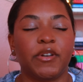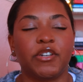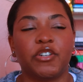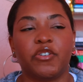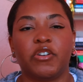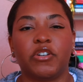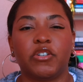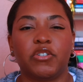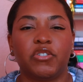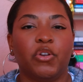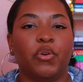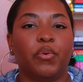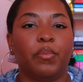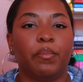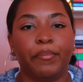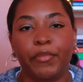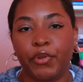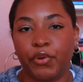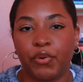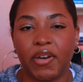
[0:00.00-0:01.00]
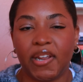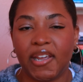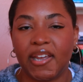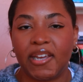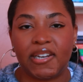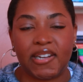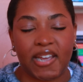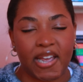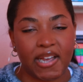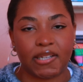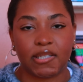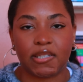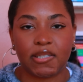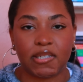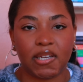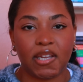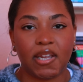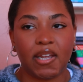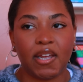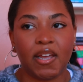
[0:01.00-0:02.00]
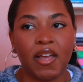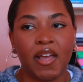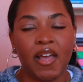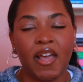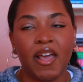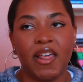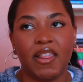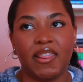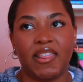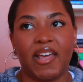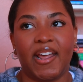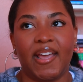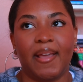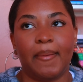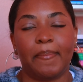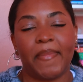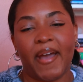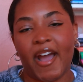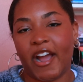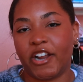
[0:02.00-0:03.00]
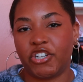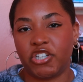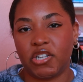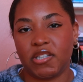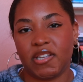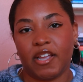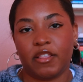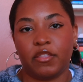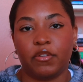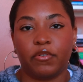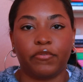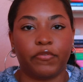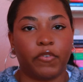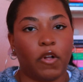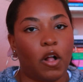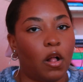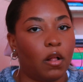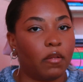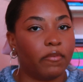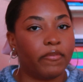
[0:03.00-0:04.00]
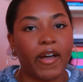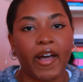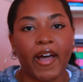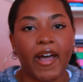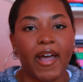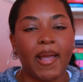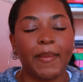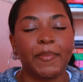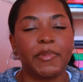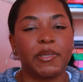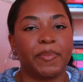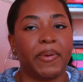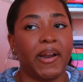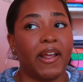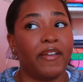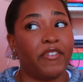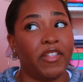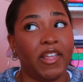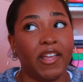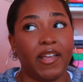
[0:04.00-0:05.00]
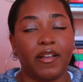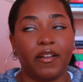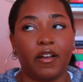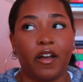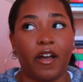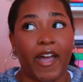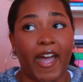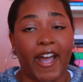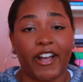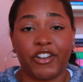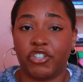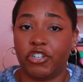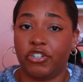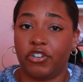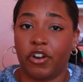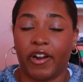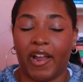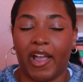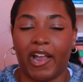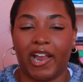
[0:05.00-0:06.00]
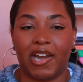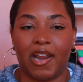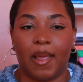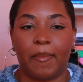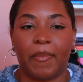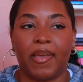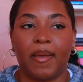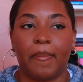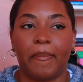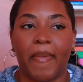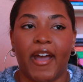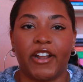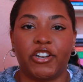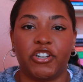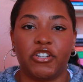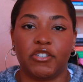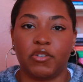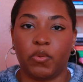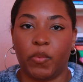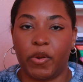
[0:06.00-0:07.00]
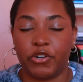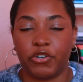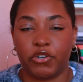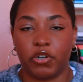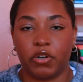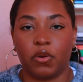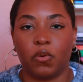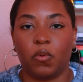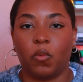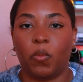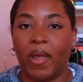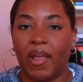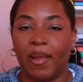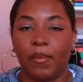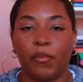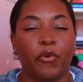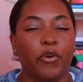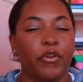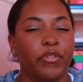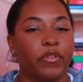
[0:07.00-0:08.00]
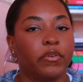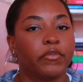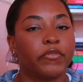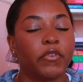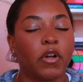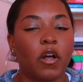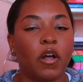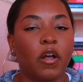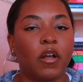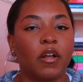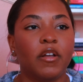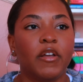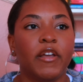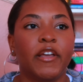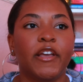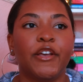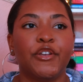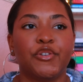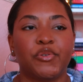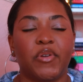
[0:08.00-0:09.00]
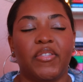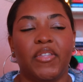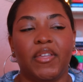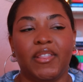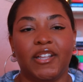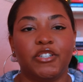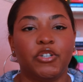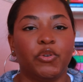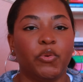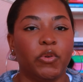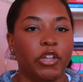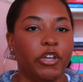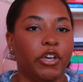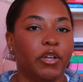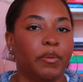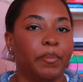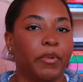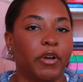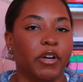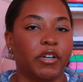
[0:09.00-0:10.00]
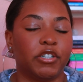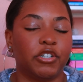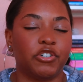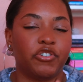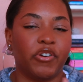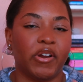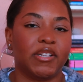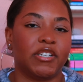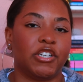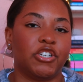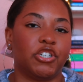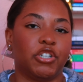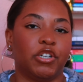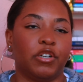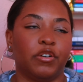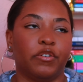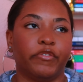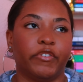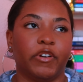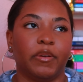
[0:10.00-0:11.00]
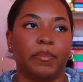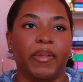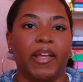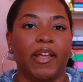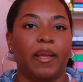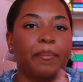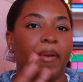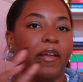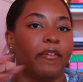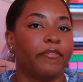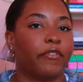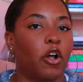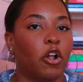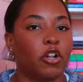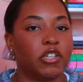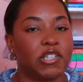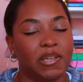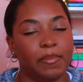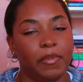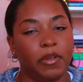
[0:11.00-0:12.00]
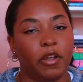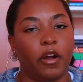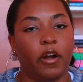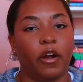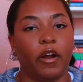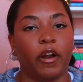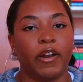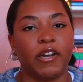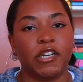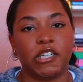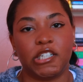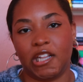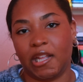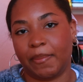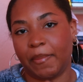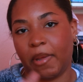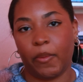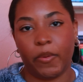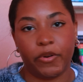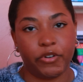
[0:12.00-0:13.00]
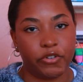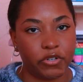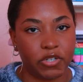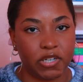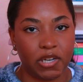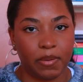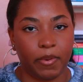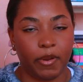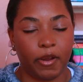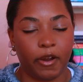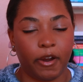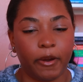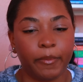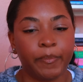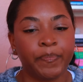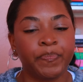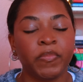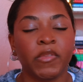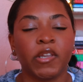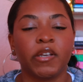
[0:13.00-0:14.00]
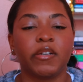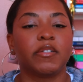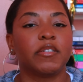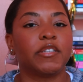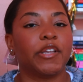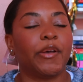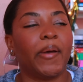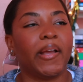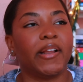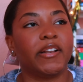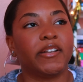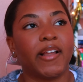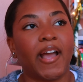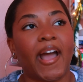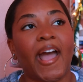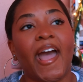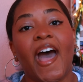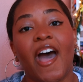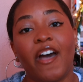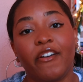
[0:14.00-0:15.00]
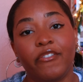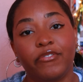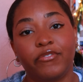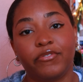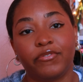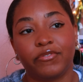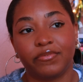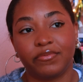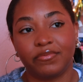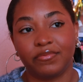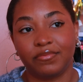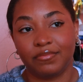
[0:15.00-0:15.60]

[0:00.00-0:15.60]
winter is so moody and angsty that it matches like the fall vibes. But I feel like actually dark academia matches winter way more than fall, so I think that's a really good book to transition from like my fall TBR into like my winter TBR. So I have